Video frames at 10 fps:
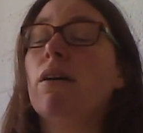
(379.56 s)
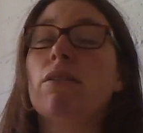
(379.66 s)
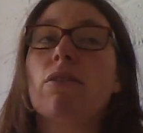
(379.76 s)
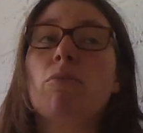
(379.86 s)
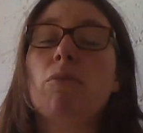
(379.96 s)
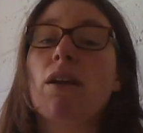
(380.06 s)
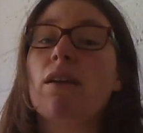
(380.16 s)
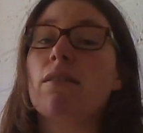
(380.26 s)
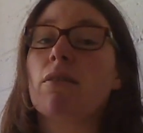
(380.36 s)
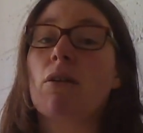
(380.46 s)
Some
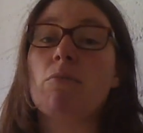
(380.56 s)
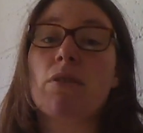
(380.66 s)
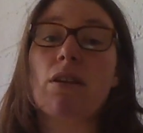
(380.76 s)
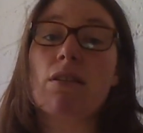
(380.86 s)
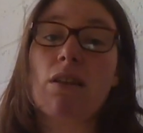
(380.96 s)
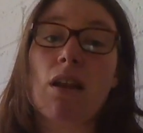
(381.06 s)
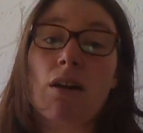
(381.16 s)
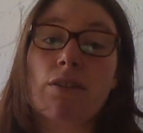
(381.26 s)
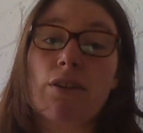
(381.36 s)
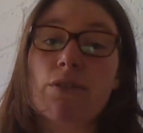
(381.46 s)
days it comes in as a
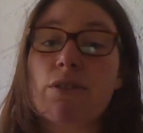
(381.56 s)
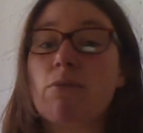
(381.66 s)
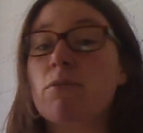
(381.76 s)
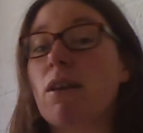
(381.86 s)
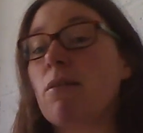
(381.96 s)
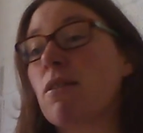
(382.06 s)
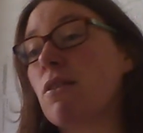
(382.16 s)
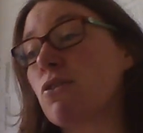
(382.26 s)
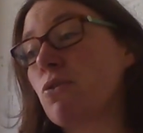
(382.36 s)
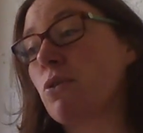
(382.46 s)
long note, some days
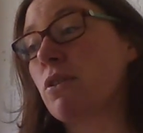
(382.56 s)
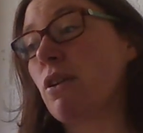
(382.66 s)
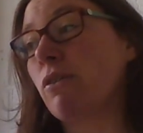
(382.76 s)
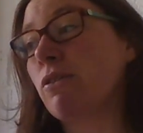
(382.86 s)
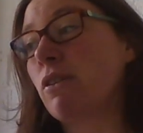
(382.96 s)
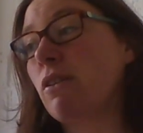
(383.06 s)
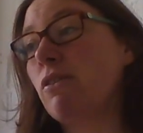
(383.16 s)
as a short note.